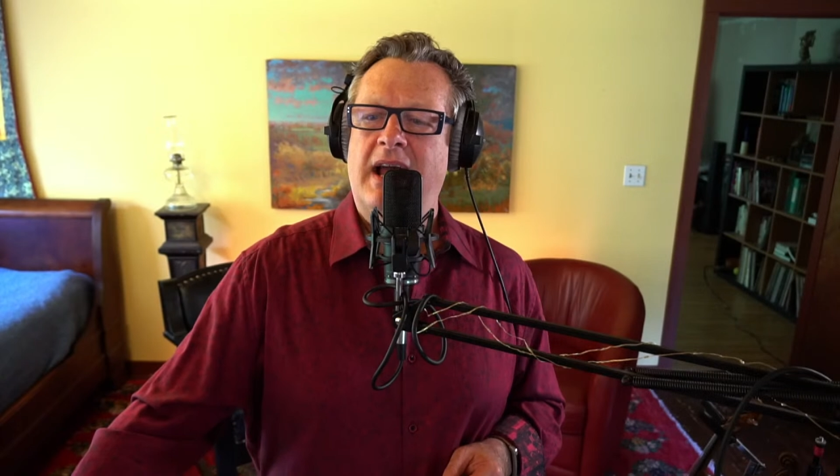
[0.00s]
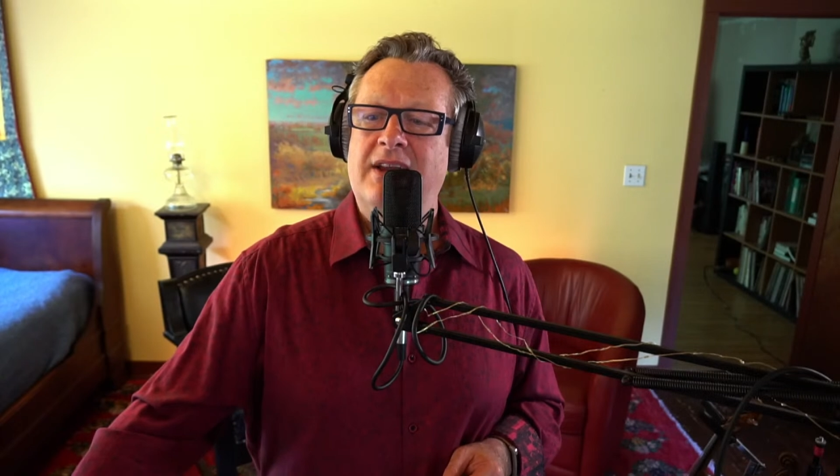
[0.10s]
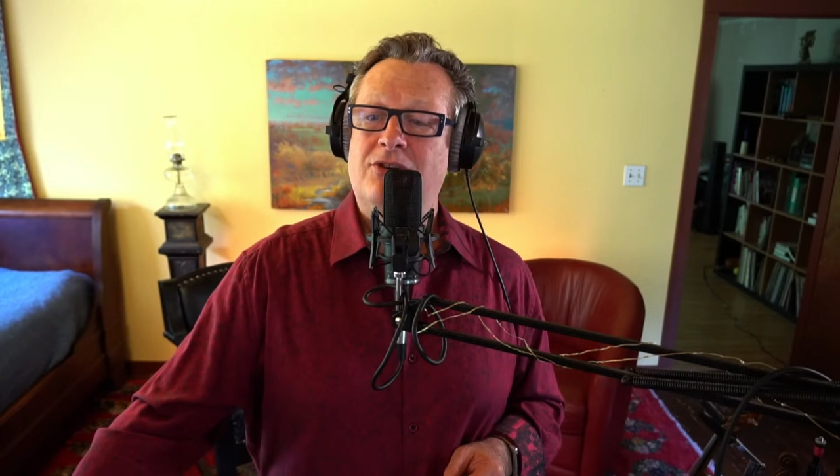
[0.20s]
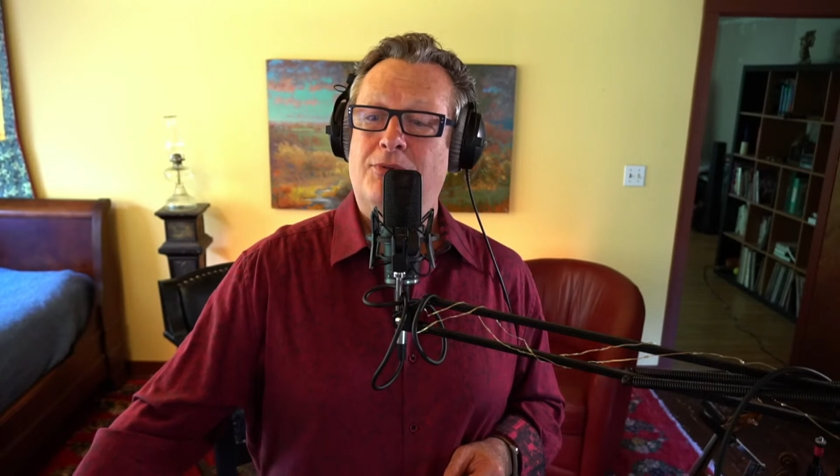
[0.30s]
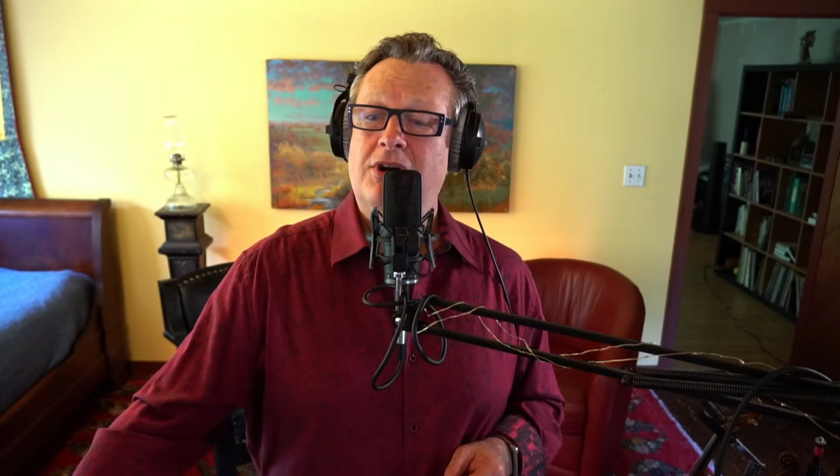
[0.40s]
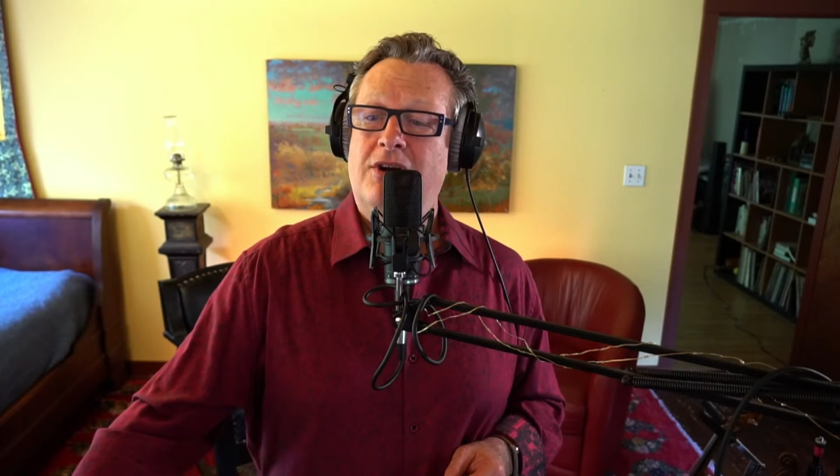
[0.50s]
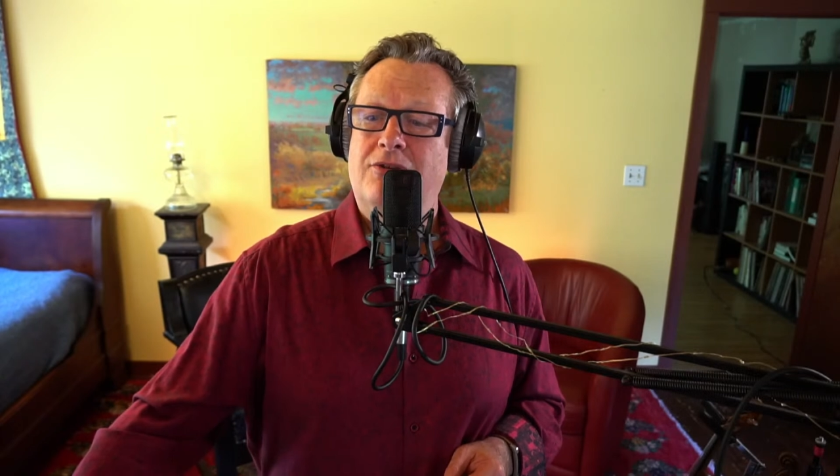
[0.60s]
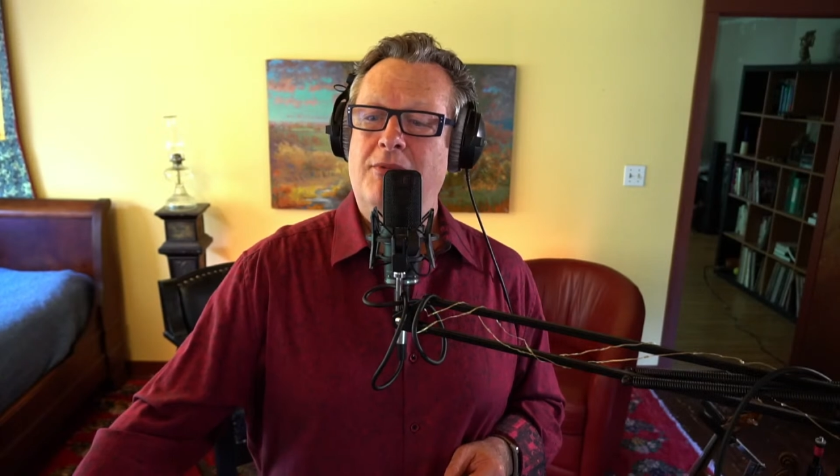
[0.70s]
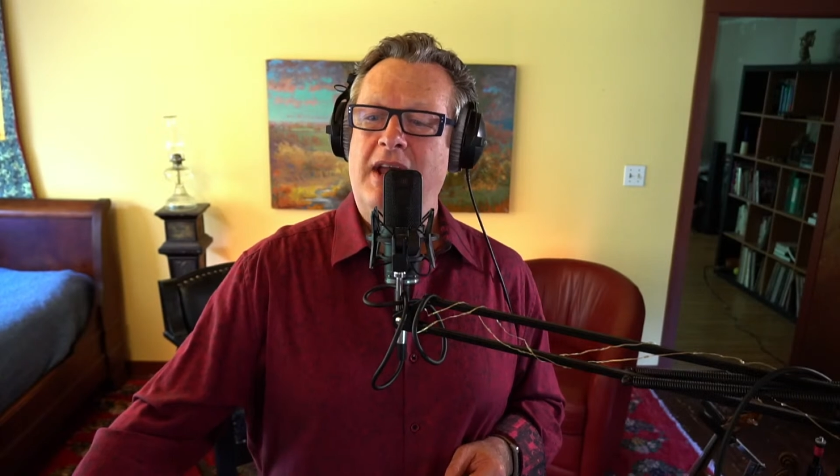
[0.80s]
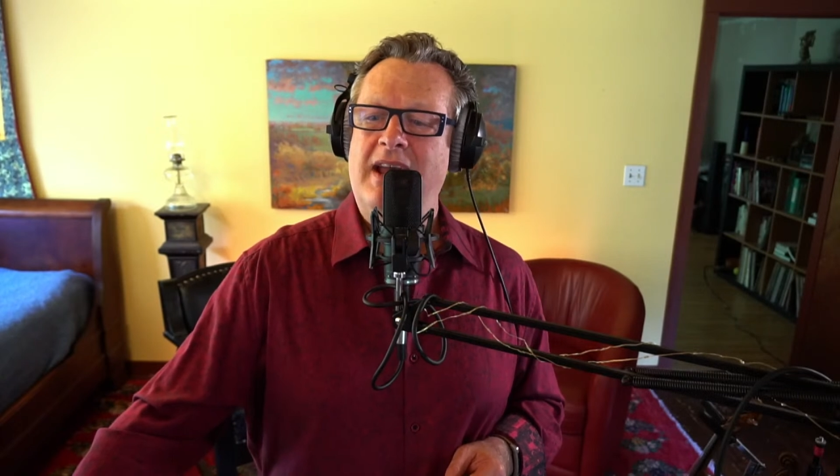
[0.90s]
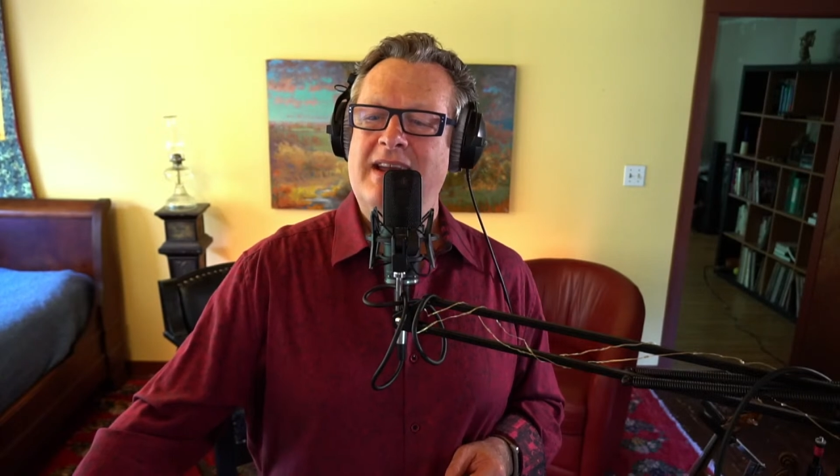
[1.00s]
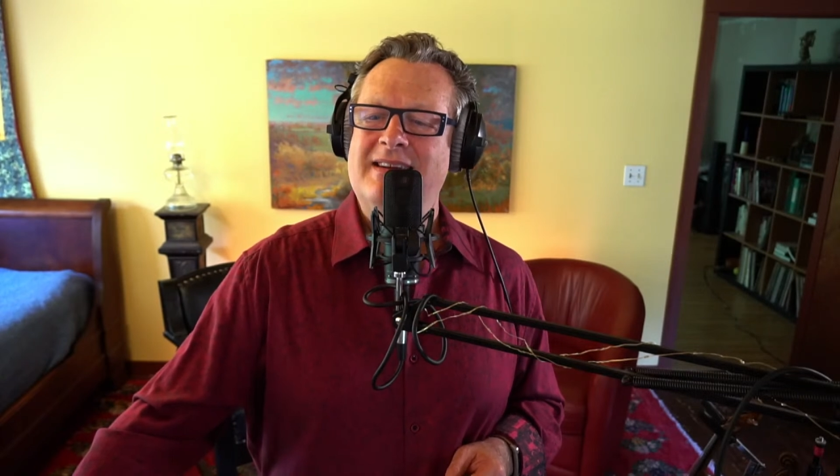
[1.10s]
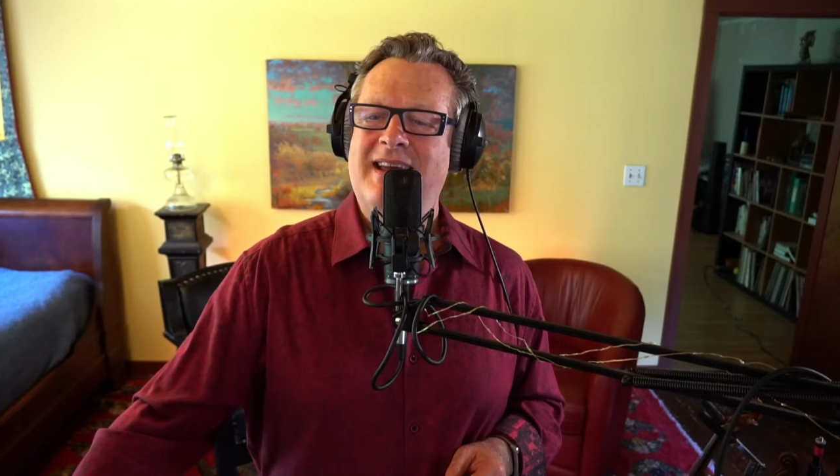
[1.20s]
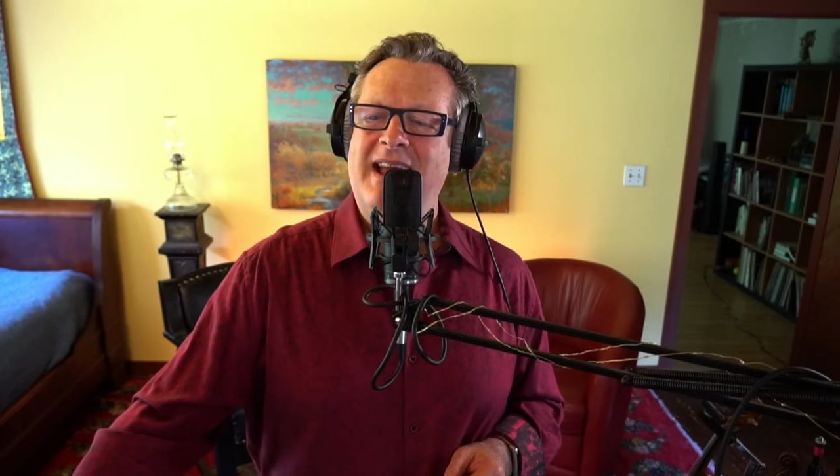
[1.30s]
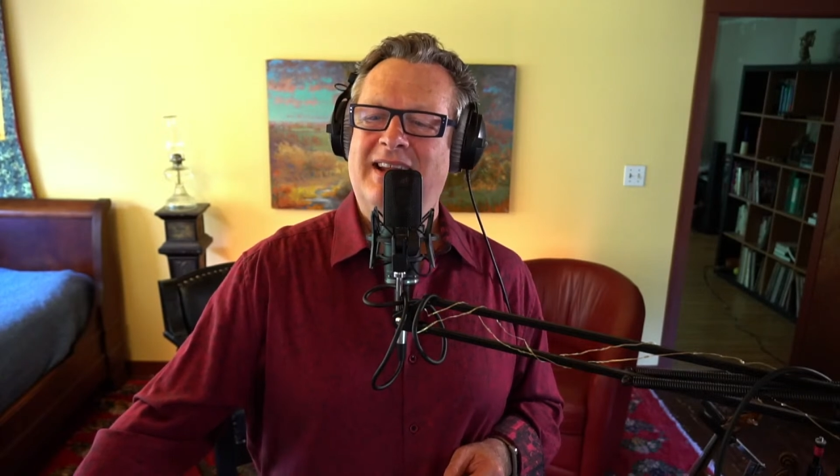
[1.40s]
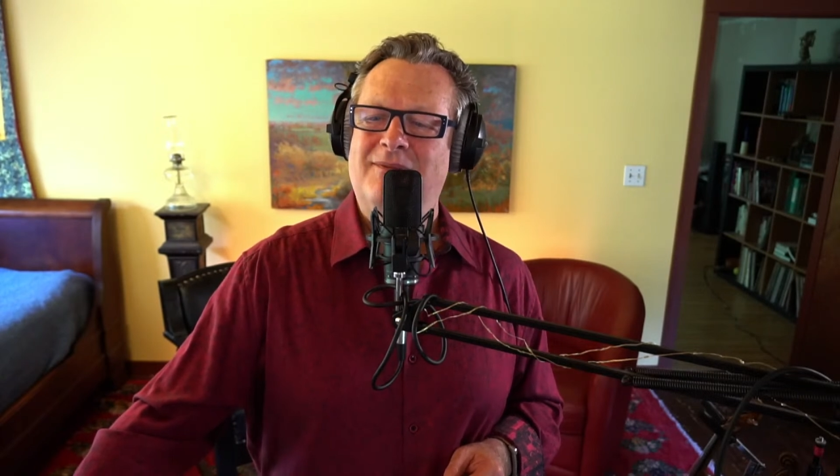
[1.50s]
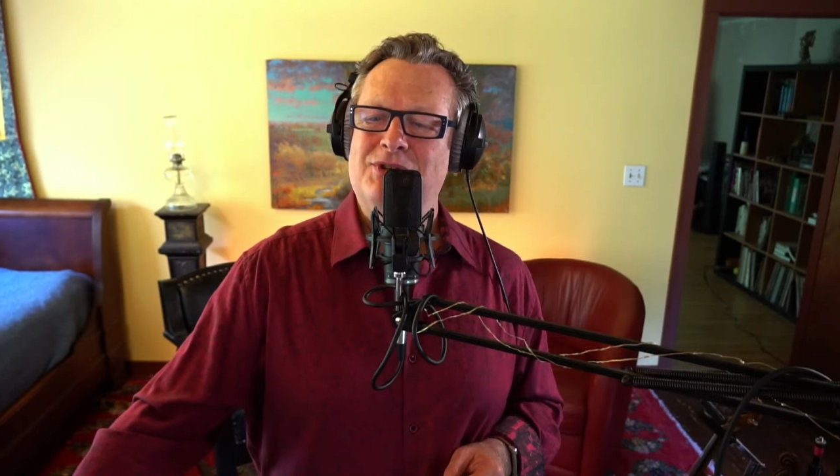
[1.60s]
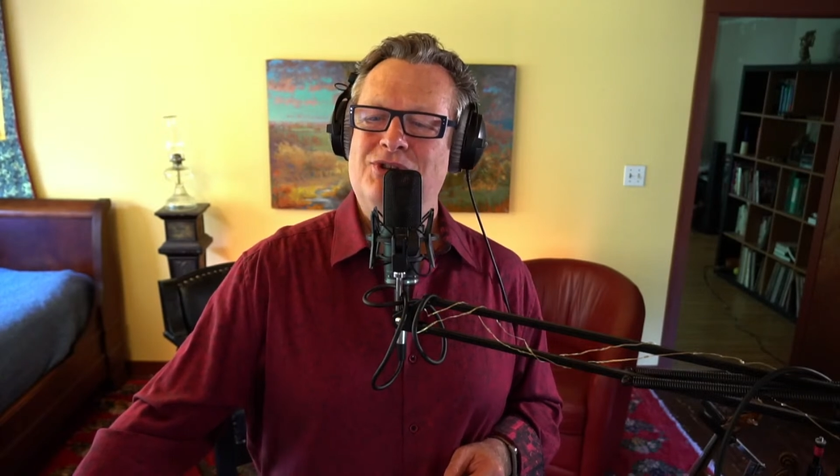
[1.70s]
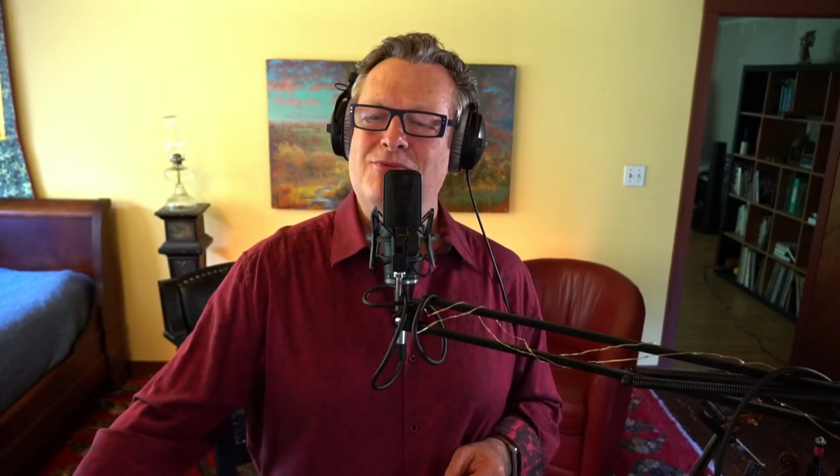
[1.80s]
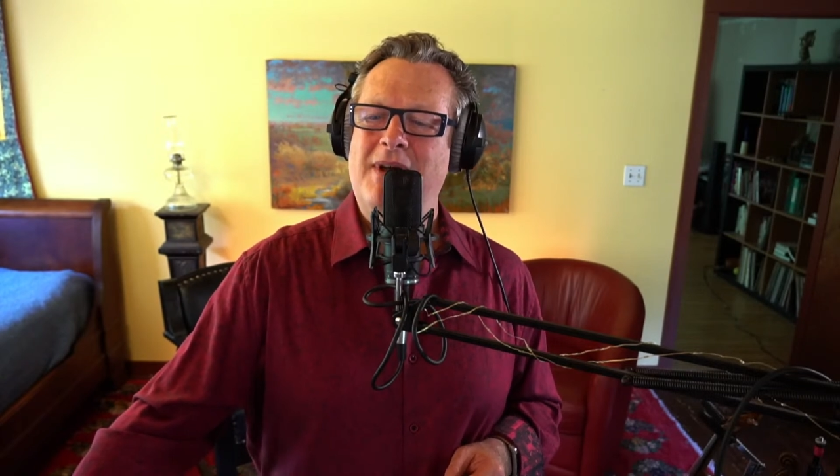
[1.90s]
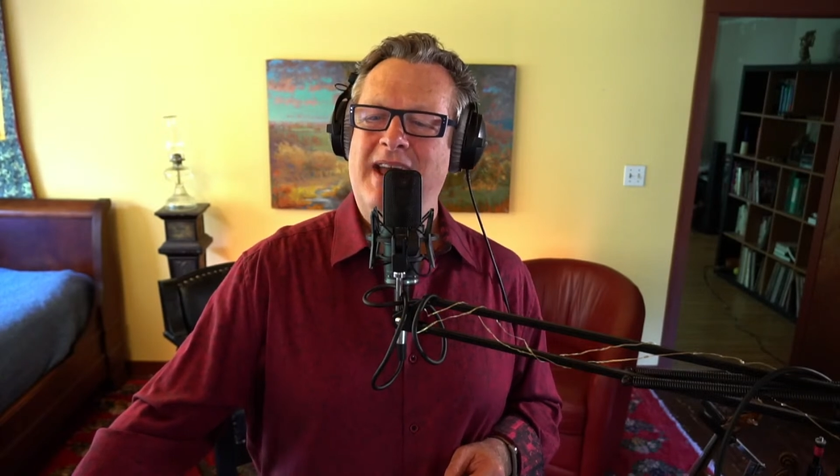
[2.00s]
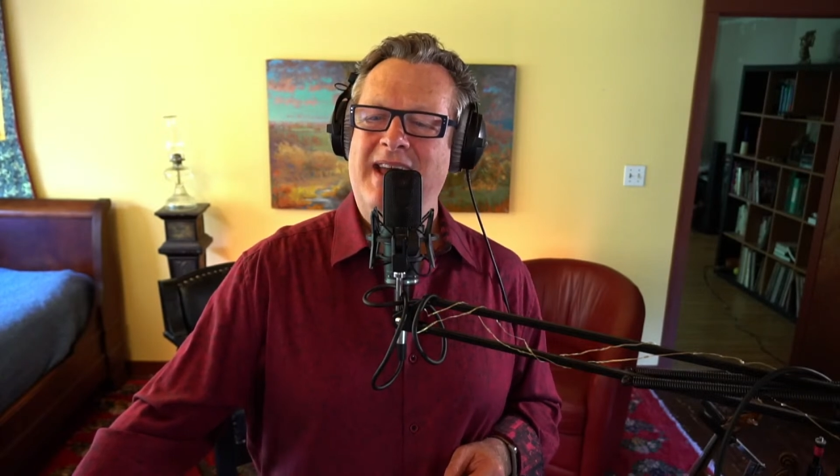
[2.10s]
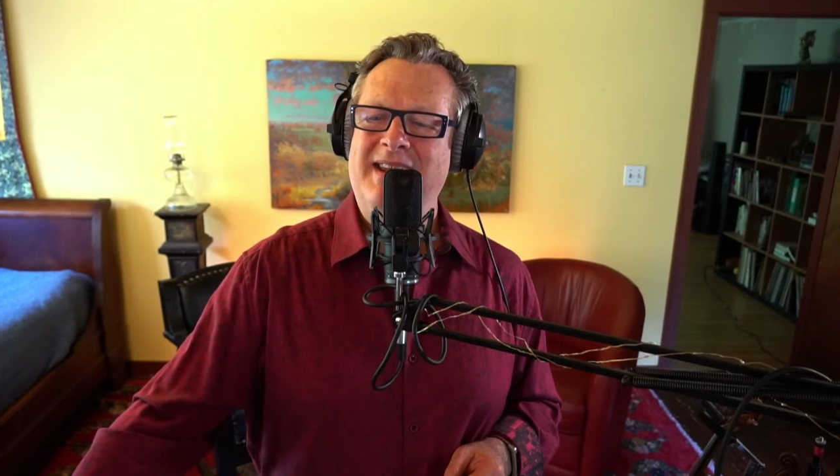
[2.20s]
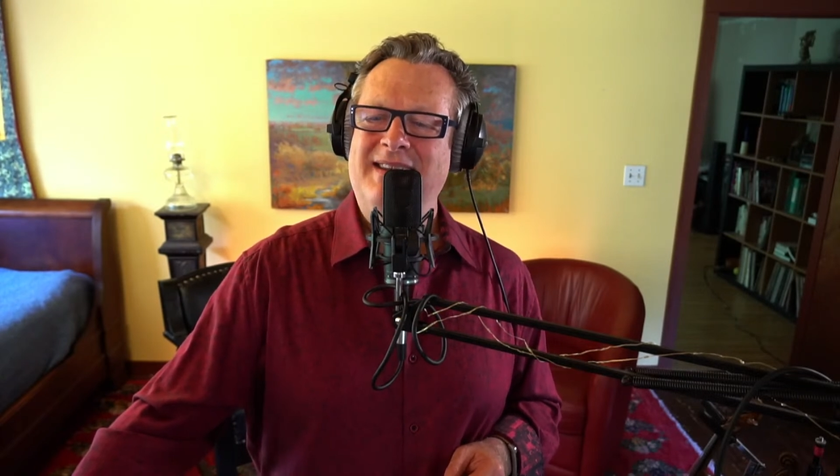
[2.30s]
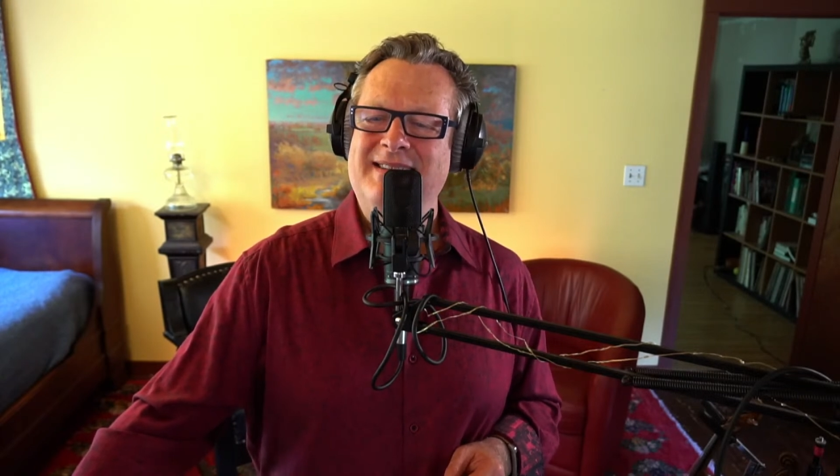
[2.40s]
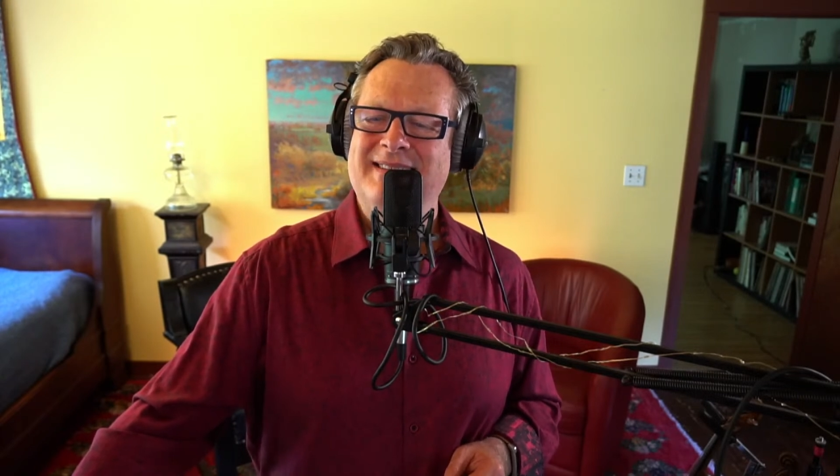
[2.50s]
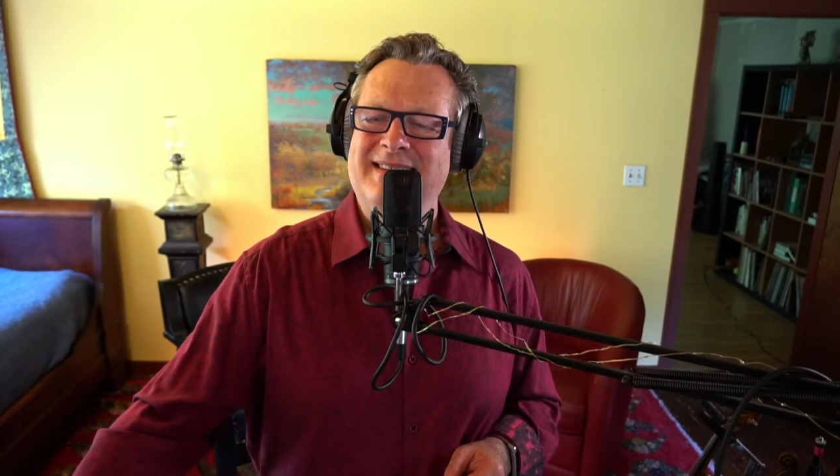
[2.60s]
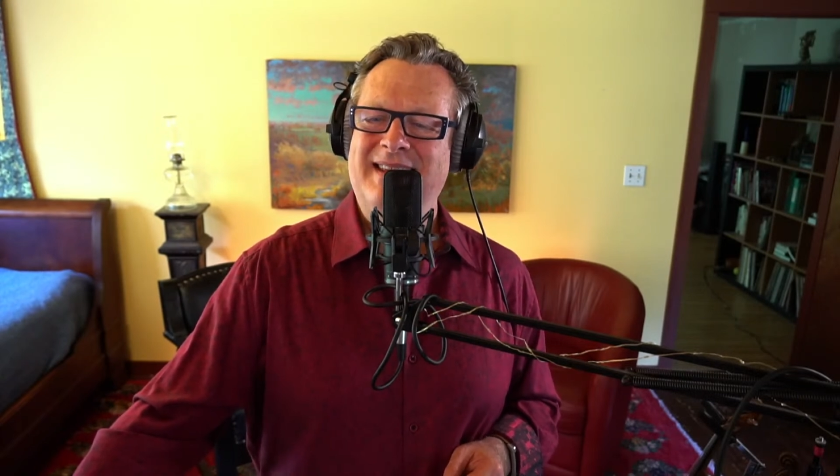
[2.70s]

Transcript: Daniel Bernard Roumain. Hey, love you too, man.